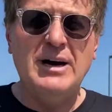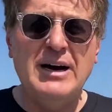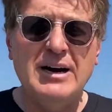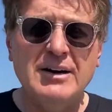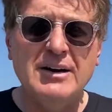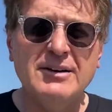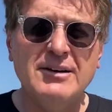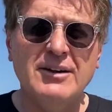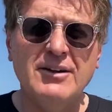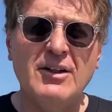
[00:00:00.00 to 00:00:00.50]

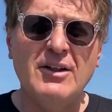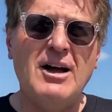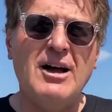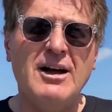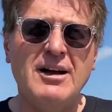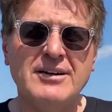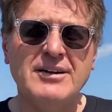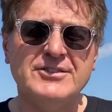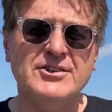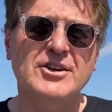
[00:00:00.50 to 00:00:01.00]
our
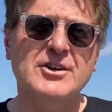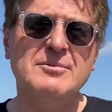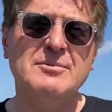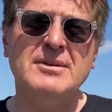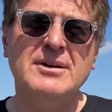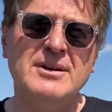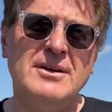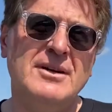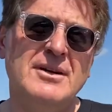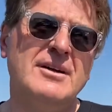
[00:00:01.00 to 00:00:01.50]
long-term
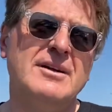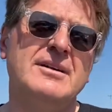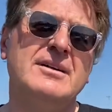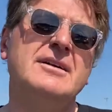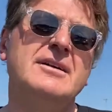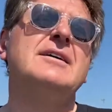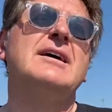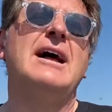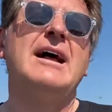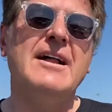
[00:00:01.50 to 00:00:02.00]

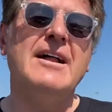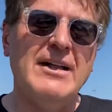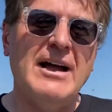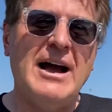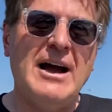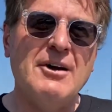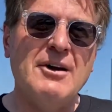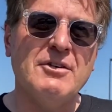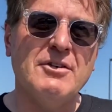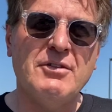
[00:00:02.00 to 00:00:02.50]
L
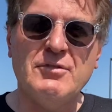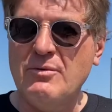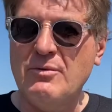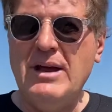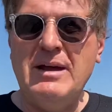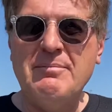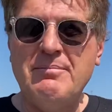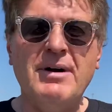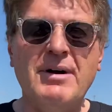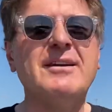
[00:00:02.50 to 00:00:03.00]
R
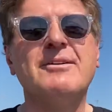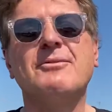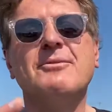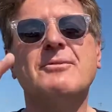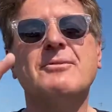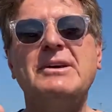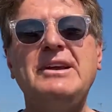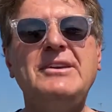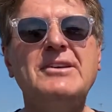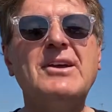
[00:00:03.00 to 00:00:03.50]
three, but
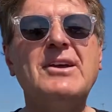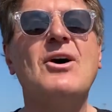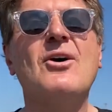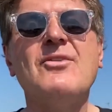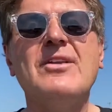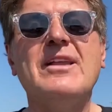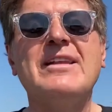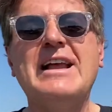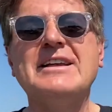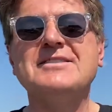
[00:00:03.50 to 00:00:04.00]
we know
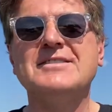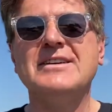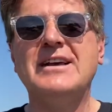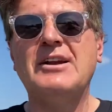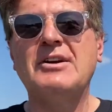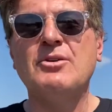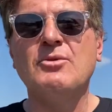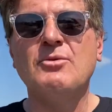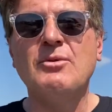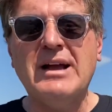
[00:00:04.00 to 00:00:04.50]
that that's not a
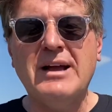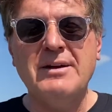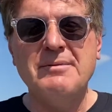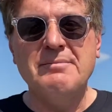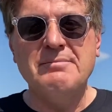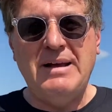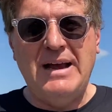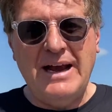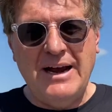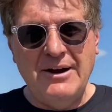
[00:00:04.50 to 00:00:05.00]
direct
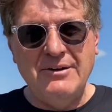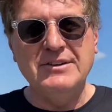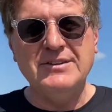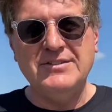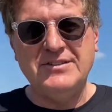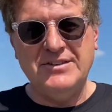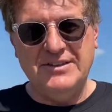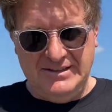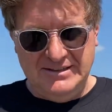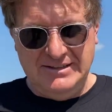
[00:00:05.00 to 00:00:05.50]

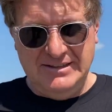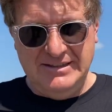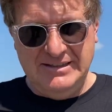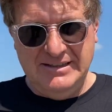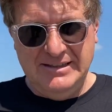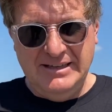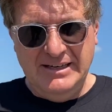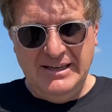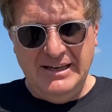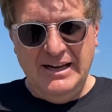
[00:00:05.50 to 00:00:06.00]
comparison.
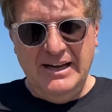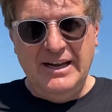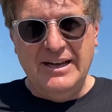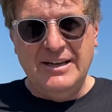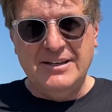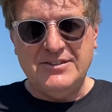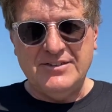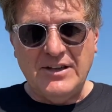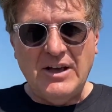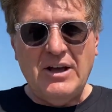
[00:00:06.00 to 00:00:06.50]

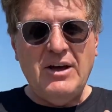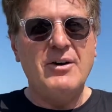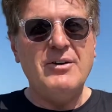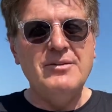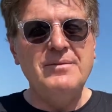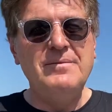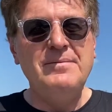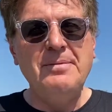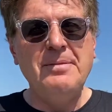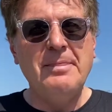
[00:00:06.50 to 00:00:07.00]
So,
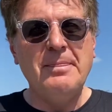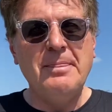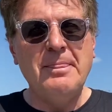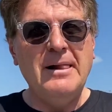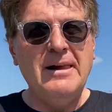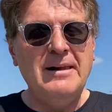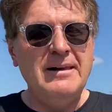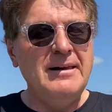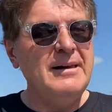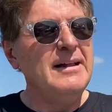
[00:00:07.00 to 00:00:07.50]

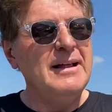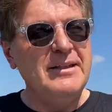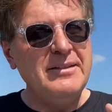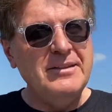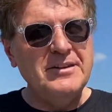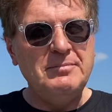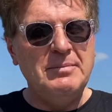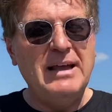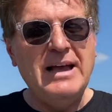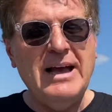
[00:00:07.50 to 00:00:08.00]
in
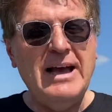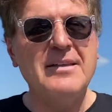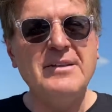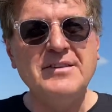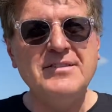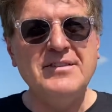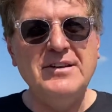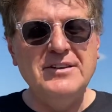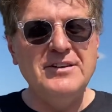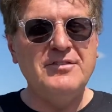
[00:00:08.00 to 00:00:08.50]
this behind the
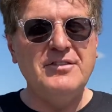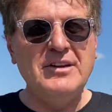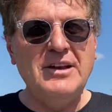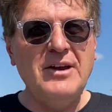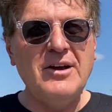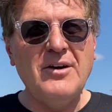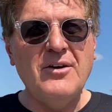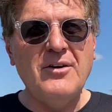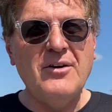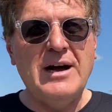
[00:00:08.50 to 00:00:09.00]
scenes
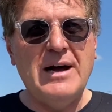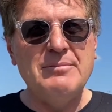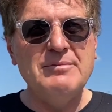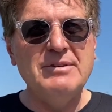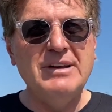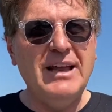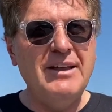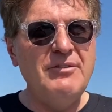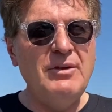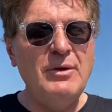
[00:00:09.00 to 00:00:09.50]
video, I'm gonna
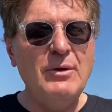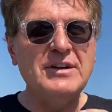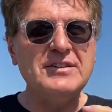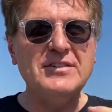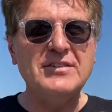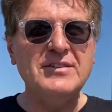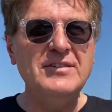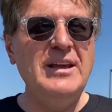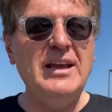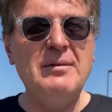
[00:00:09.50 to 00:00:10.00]
give you a
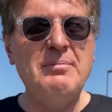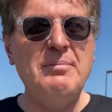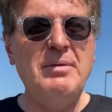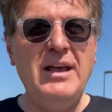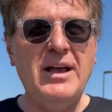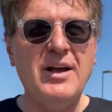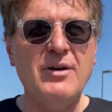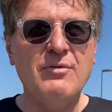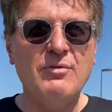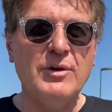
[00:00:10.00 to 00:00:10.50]
sneak
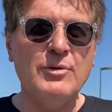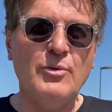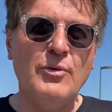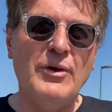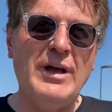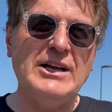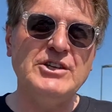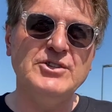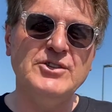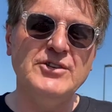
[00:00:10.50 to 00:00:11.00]
peek of what
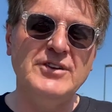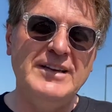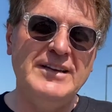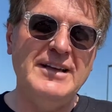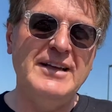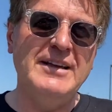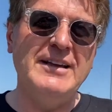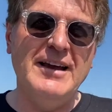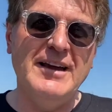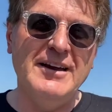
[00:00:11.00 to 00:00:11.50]
we actually
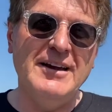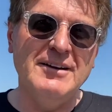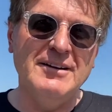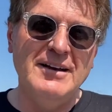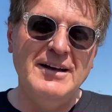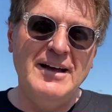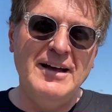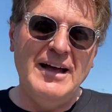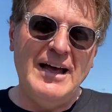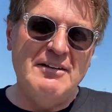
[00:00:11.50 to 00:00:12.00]
did here.
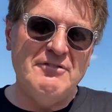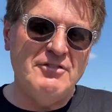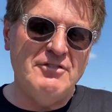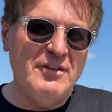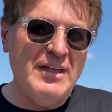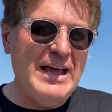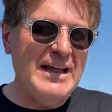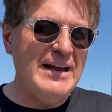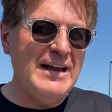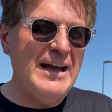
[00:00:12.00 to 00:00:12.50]
And for
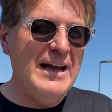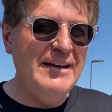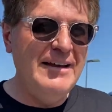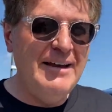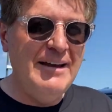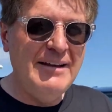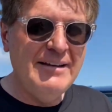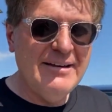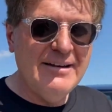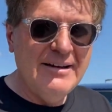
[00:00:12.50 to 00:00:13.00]
that, I
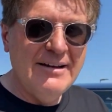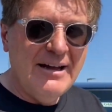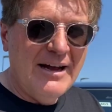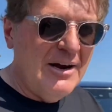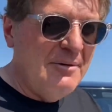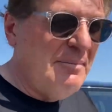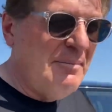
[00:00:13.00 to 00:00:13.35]
need our